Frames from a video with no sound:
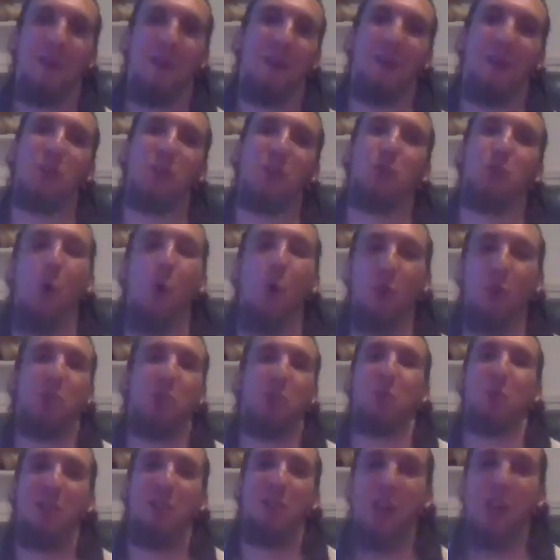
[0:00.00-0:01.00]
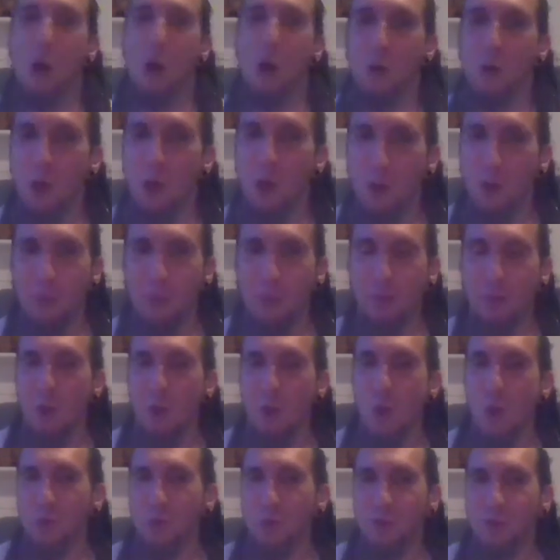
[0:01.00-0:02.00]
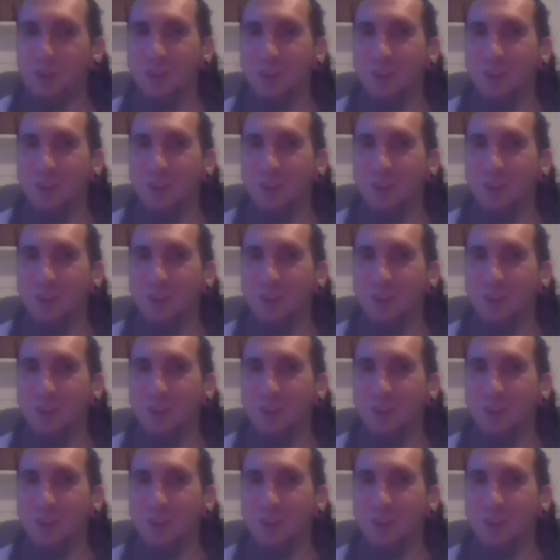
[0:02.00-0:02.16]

sorcery down her throat